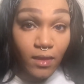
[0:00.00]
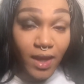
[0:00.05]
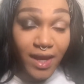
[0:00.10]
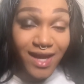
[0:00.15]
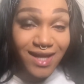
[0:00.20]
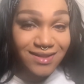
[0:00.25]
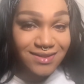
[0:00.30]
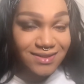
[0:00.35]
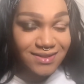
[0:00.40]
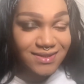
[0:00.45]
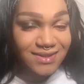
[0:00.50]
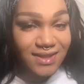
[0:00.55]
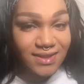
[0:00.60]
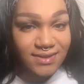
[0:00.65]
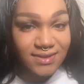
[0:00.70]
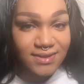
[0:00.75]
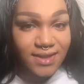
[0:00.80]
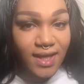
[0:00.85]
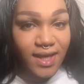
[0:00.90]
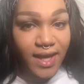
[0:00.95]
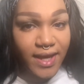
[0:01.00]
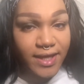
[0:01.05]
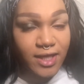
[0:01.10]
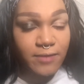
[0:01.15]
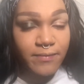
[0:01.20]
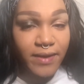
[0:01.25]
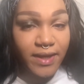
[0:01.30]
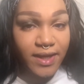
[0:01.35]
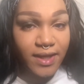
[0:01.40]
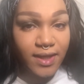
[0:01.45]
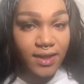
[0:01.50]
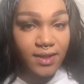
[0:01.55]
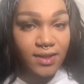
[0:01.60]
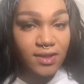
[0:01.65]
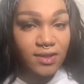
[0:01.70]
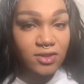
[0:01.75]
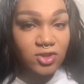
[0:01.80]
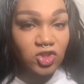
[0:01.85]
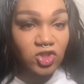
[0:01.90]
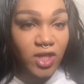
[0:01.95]
And since I like my
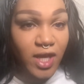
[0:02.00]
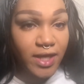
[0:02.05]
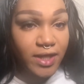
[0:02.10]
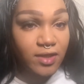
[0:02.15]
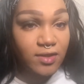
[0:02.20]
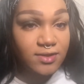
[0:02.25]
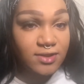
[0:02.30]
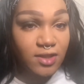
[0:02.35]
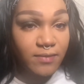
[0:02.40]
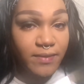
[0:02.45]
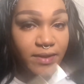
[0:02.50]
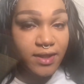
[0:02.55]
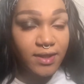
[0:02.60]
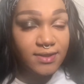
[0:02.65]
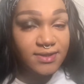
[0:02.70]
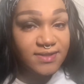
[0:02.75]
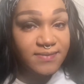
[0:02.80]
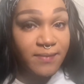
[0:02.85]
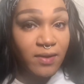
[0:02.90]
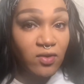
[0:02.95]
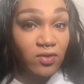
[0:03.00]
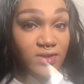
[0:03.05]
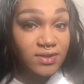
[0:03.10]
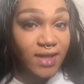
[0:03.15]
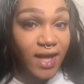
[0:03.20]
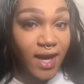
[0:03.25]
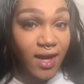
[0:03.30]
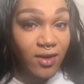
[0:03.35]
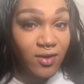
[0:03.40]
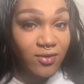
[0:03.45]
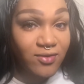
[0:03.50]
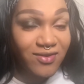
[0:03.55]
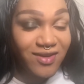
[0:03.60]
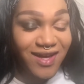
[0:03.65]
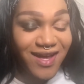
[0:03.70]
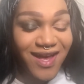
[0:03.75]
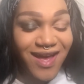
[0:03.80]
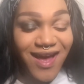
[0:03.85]
shadows to be smoked out,